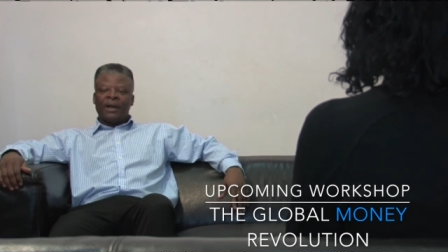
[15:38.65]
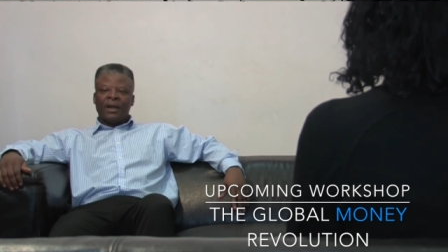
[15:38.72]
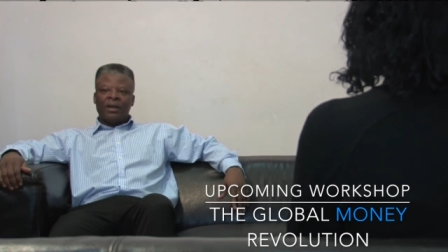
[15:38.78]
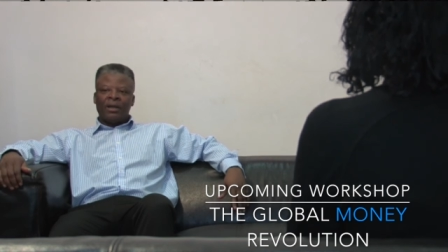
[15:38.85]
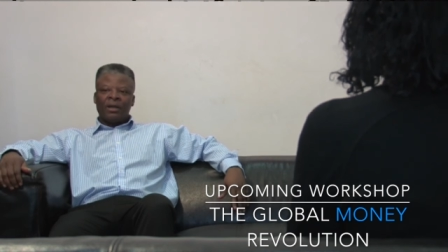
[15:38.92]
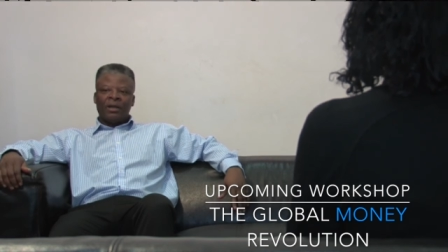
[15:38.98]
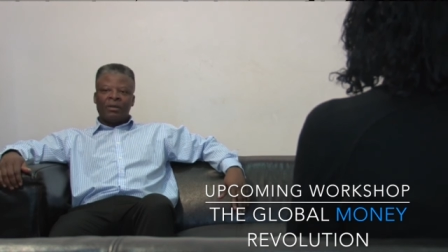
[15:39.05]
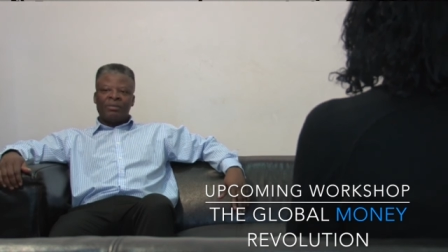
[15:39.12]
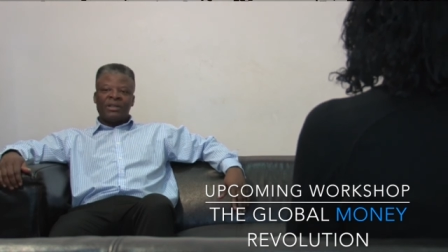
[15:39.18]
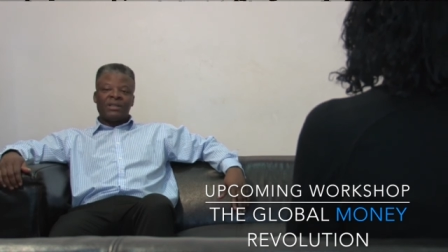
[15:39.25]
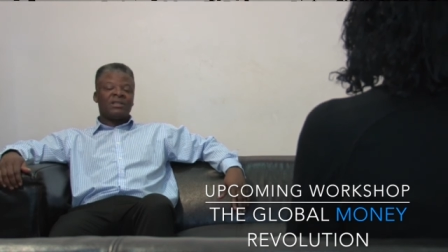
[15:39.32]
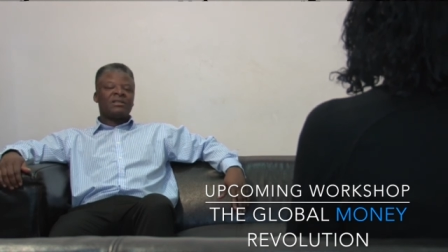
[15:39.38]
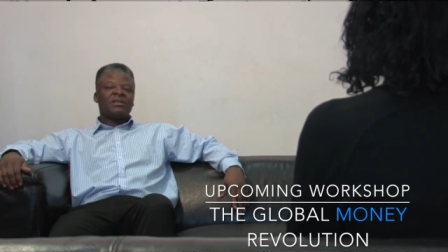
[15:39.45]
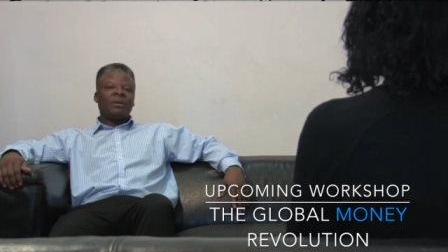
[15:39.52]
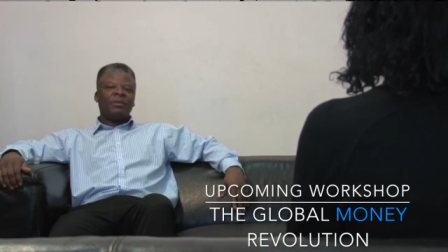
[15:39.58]
And
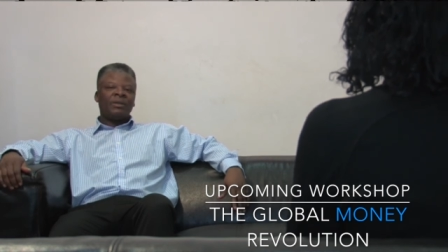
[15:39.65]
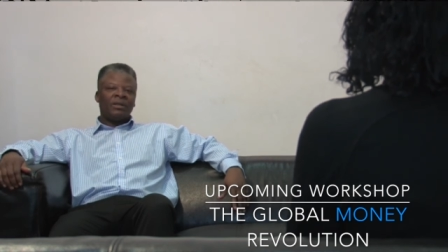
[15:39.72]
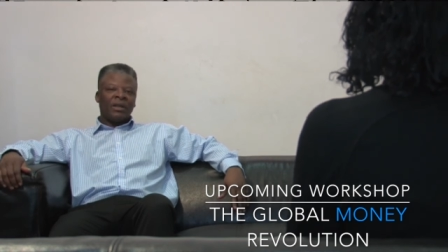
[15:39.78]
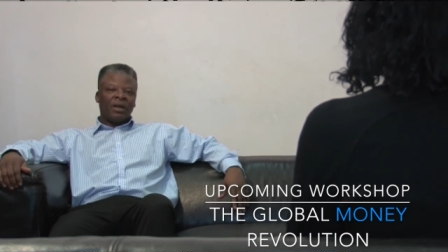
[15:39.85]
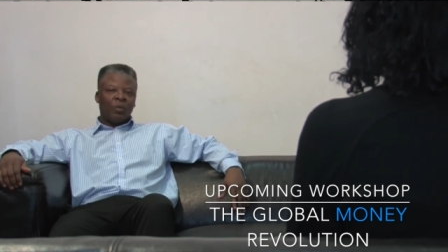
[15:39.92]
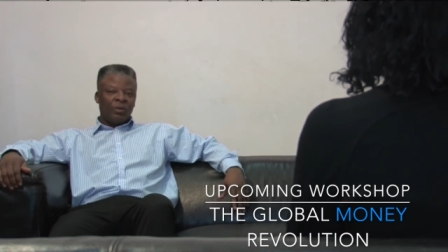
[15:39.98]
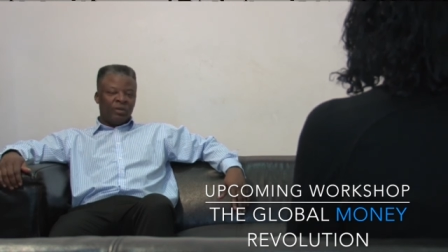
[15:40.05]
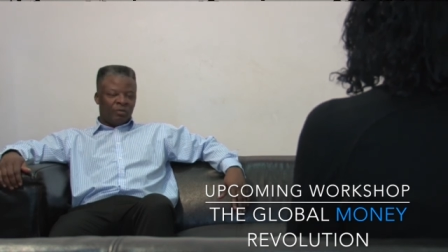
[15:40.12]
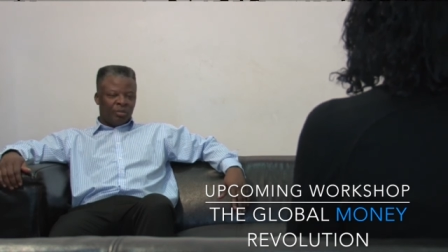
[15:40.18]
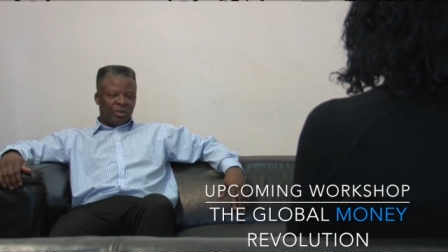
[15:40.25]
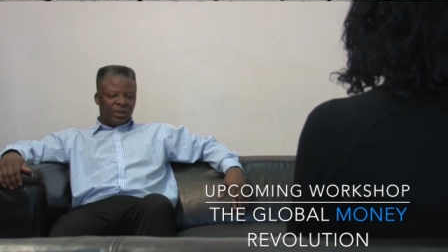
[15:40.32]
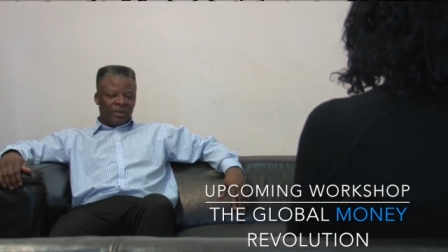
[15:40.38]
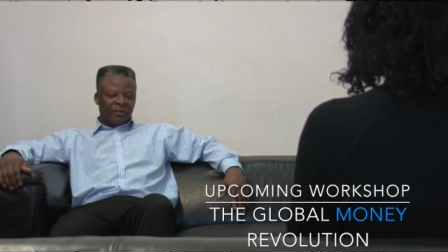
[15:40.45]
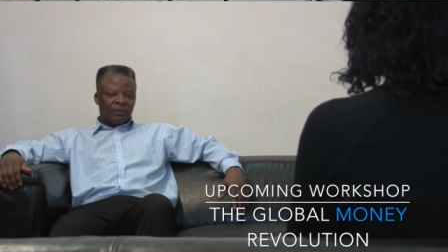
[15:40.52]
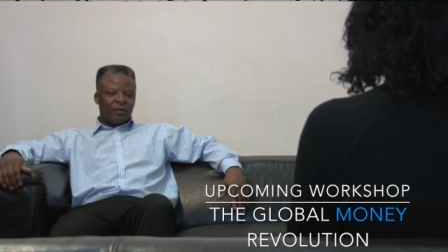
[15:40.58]
this is something that we've
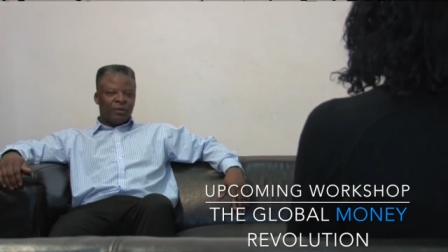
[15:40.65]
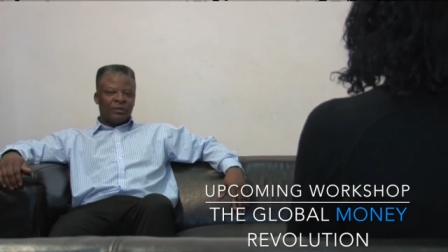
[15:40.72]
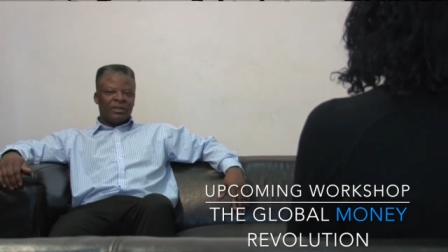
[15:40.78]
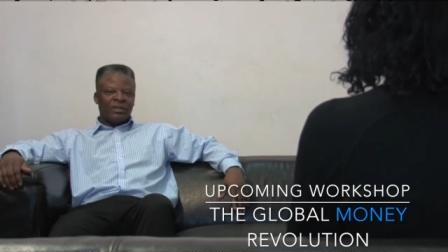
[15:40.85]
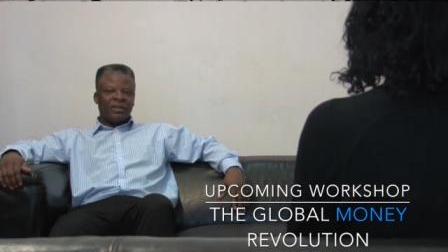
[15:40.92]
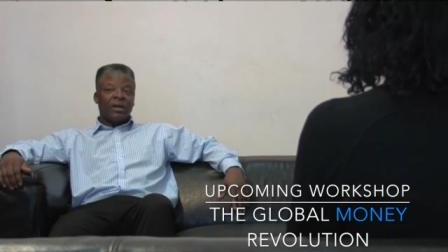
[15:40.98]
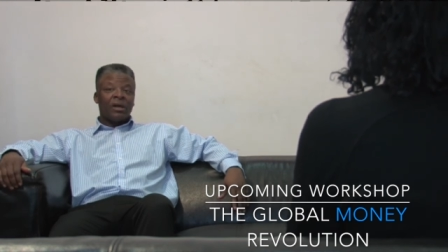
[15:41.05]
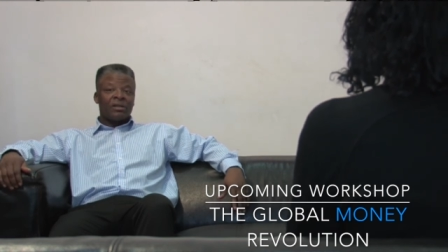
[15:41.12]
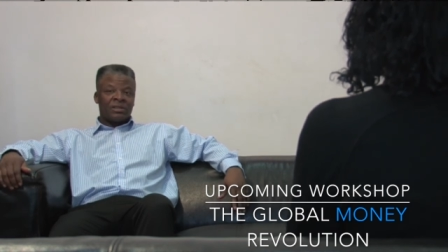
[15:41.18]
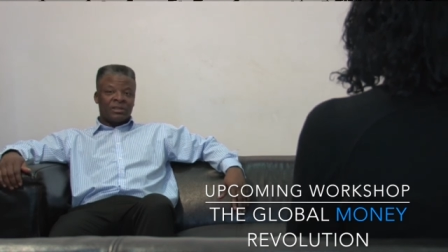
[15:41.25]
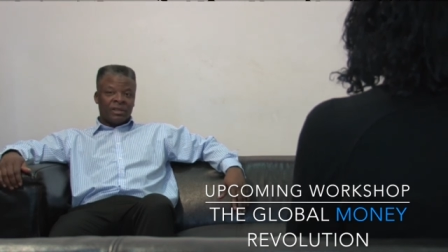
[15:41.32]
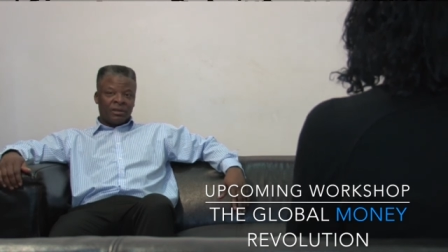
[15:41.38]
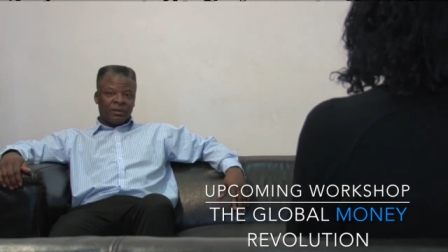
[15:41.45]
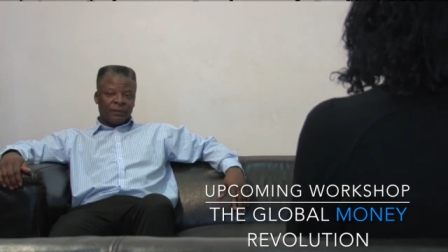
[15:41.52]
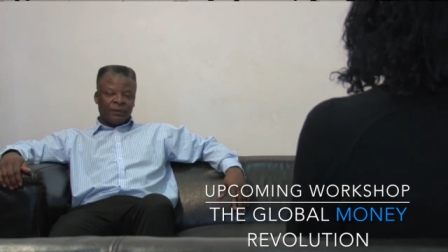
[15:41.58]
been involved in
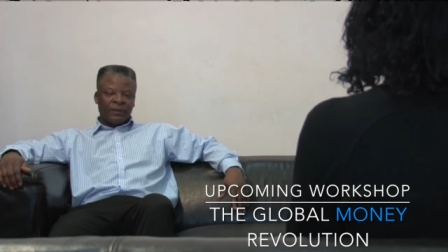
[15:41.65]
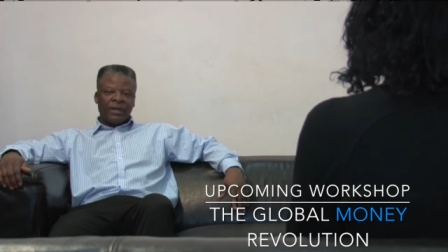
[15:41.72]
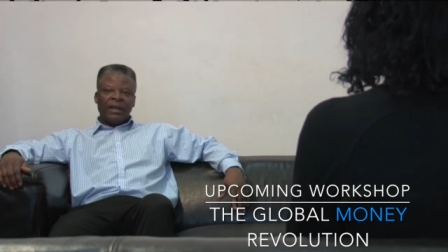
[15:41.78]
ourselves,